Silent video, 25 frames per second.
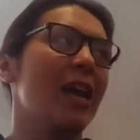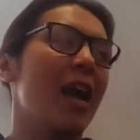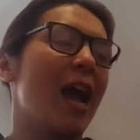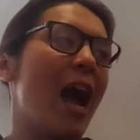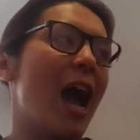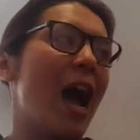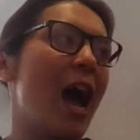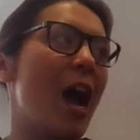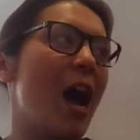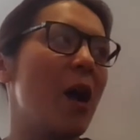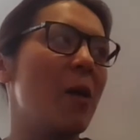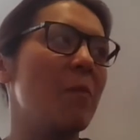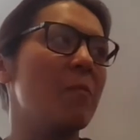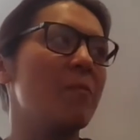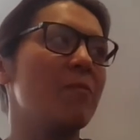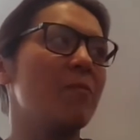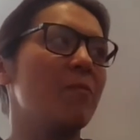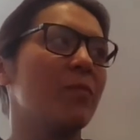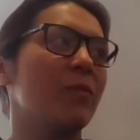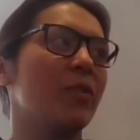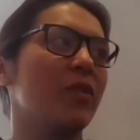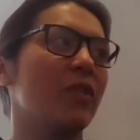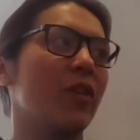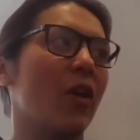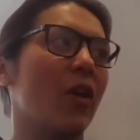Um,
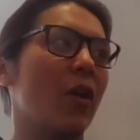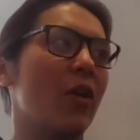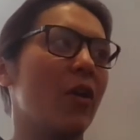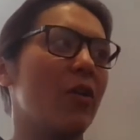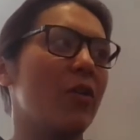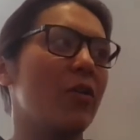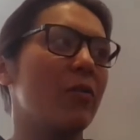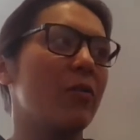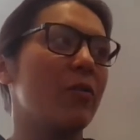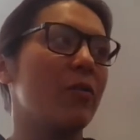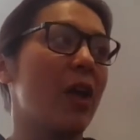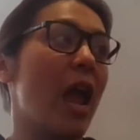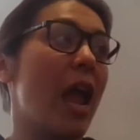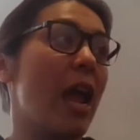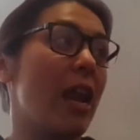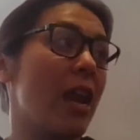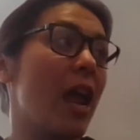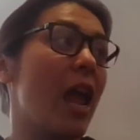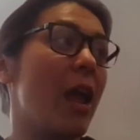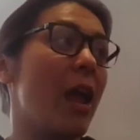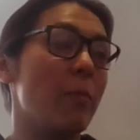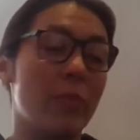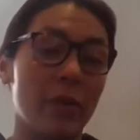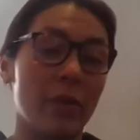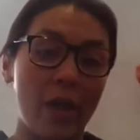so and
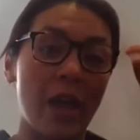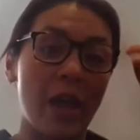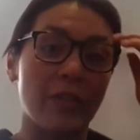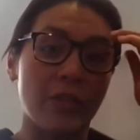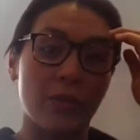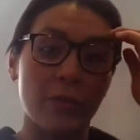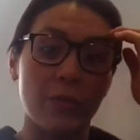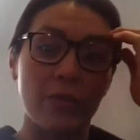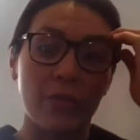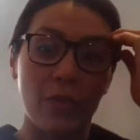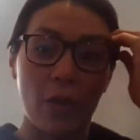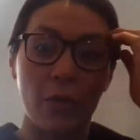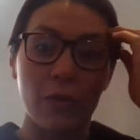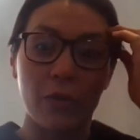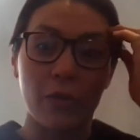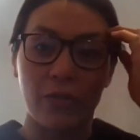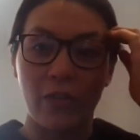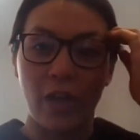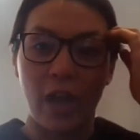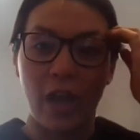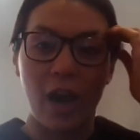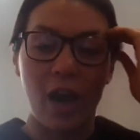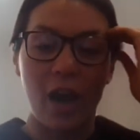and as a result of that,